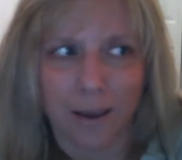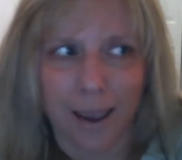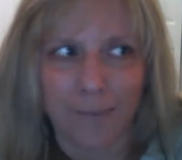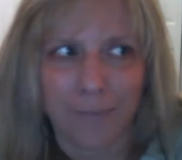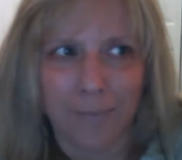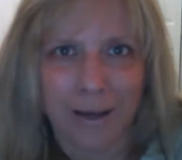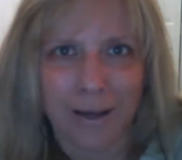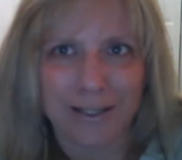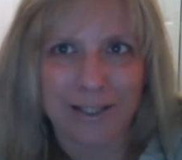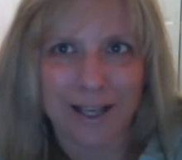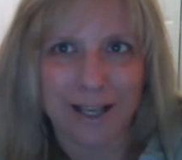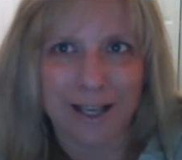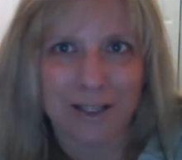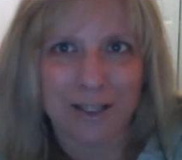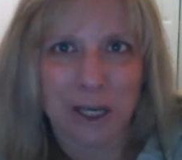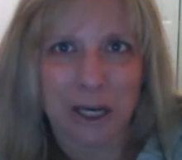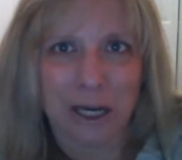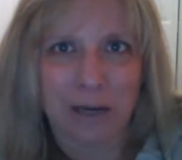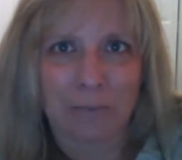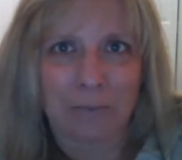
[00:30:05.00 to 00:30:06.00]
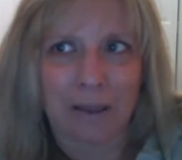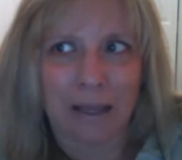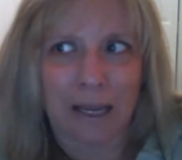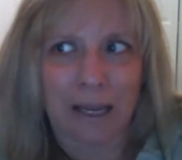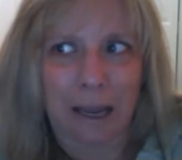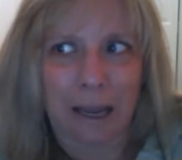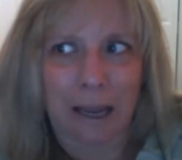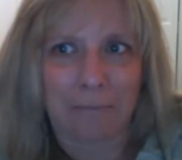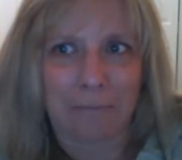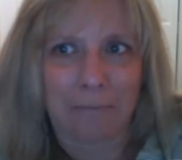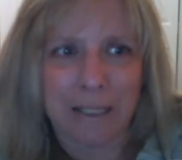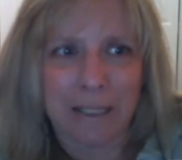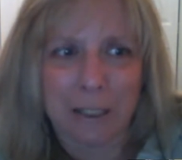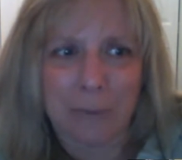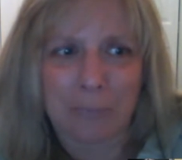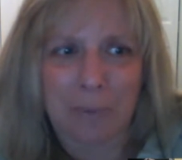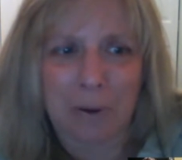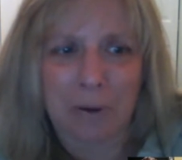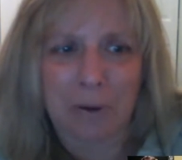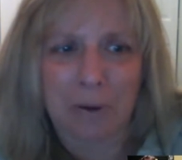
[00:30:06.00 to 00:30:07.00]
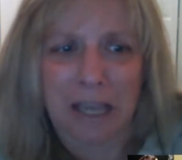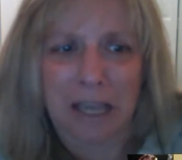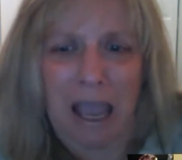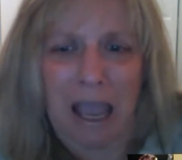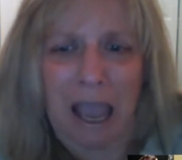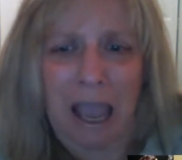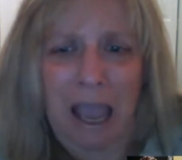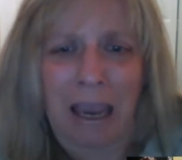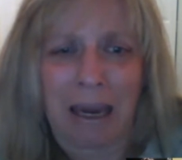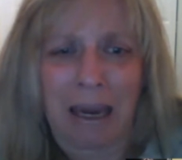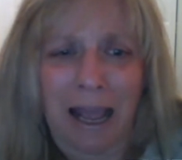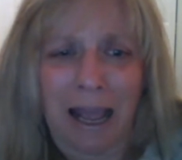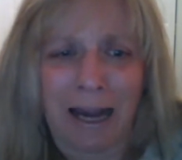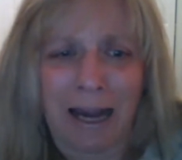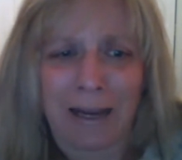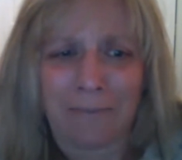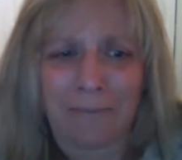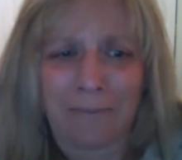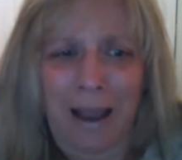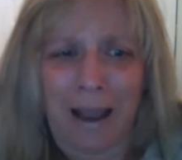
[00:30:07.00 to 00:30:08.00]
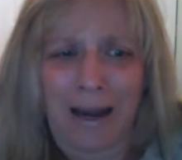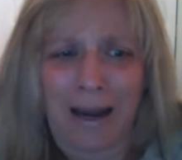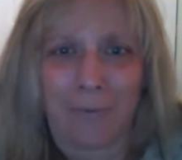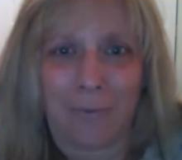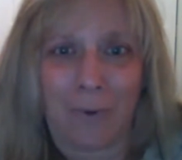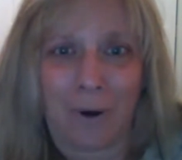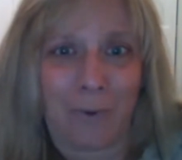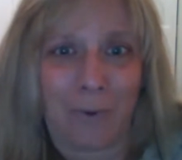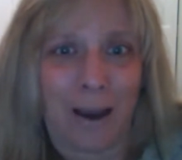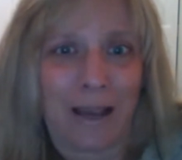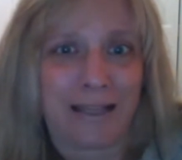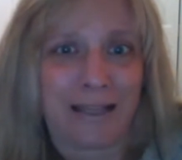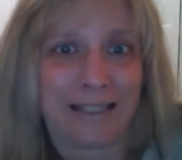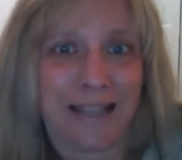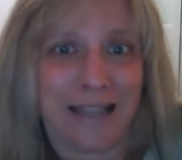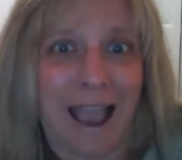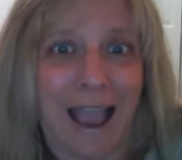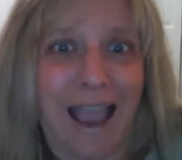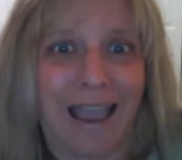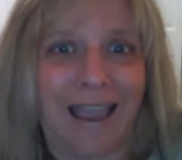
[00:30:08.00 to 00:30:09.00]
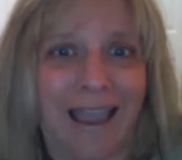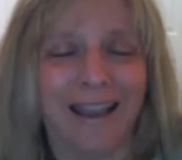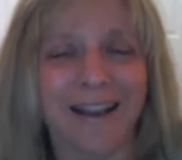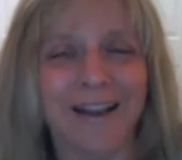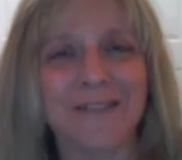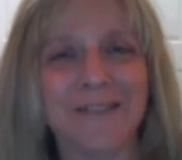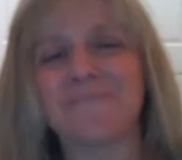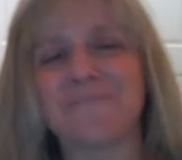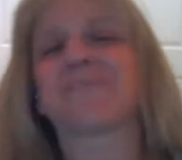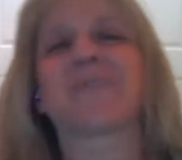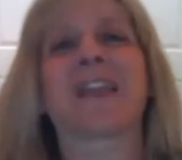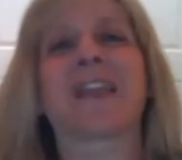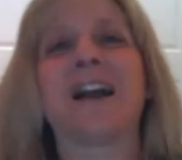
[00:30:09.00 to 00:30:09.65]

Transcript: And my son's looking at me like, "I'm not supposed to hate anybody. What do I say?"